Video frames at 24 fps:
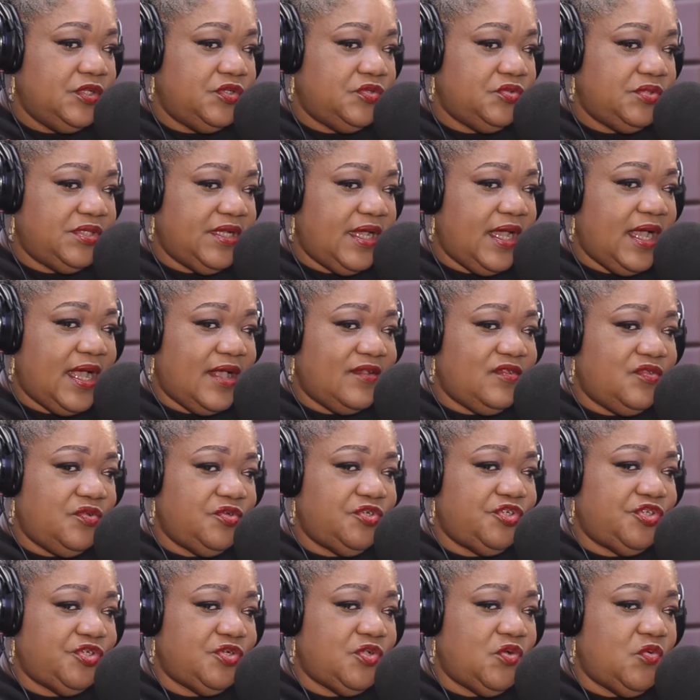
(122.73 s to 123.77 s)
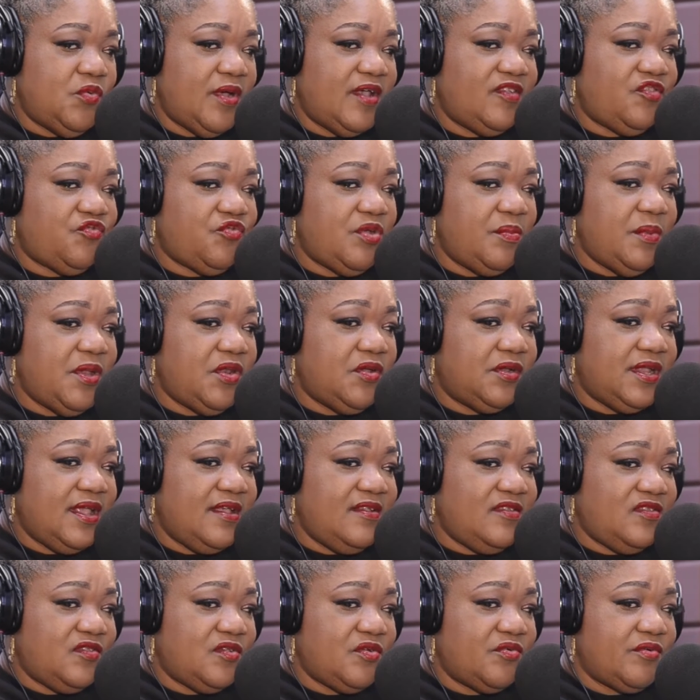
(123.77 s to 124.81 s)
Today, as usual, we're streaming on
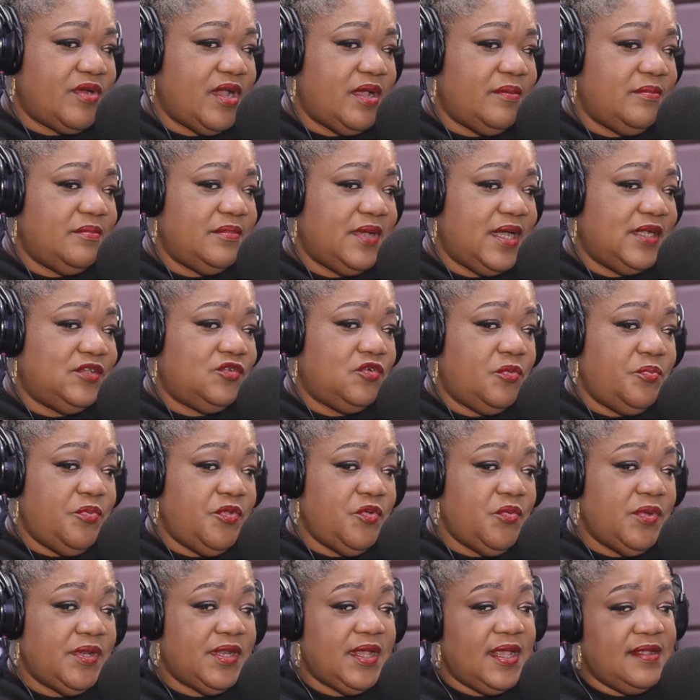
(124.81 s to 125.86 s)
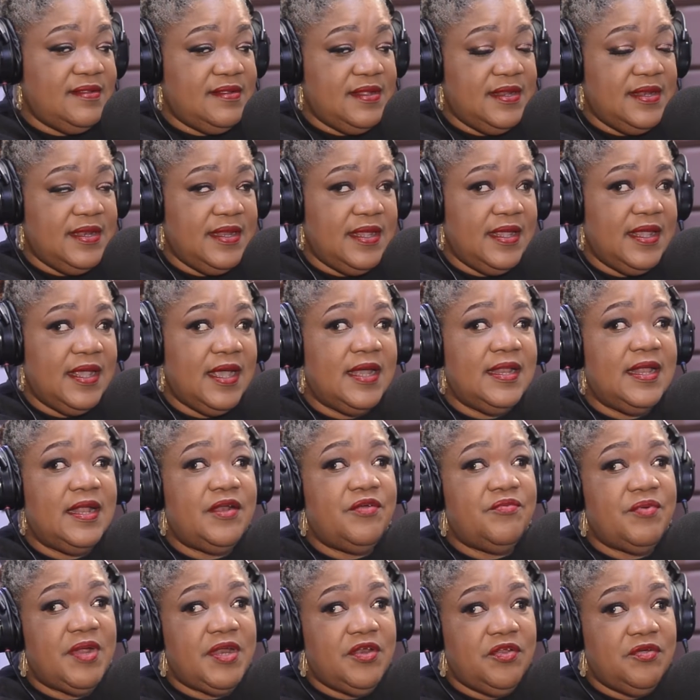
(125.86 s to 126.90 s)
Instagram at UpyouwithEzinne and
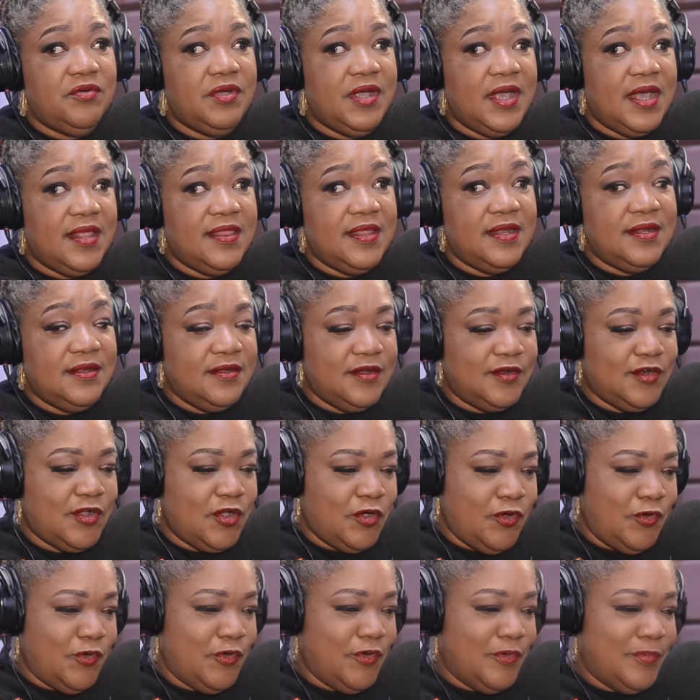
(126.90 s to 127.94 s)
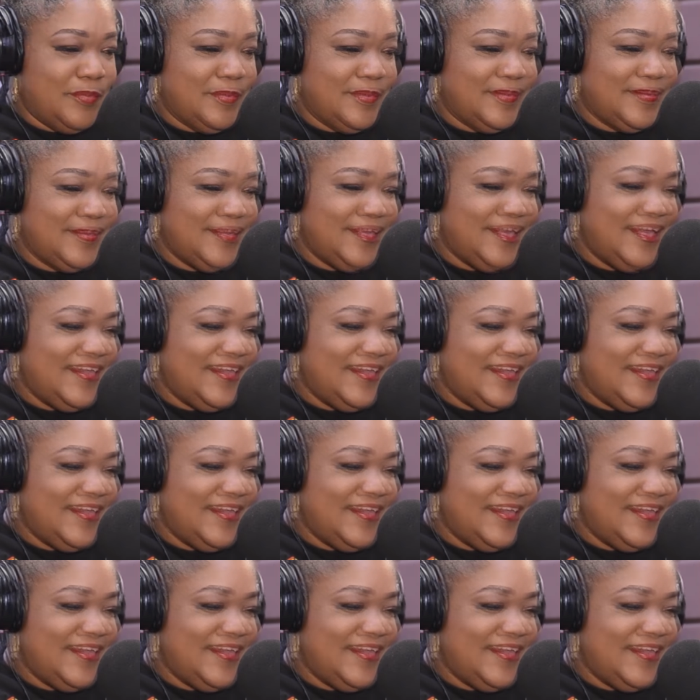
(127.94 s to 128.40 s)
at radiogarden.com.